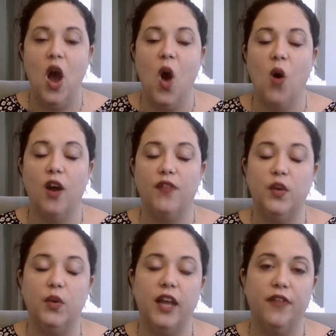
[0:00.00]
or if you
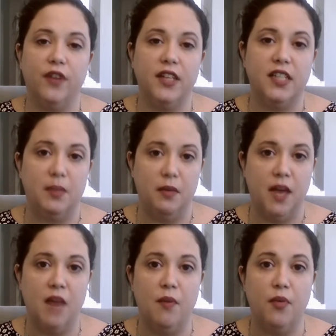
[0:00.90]
would like for us to maybe
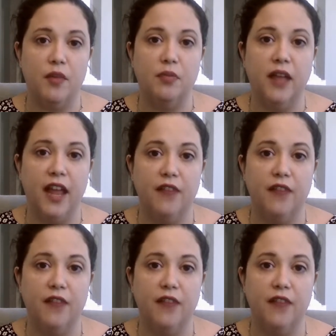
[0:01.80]
come up with a plan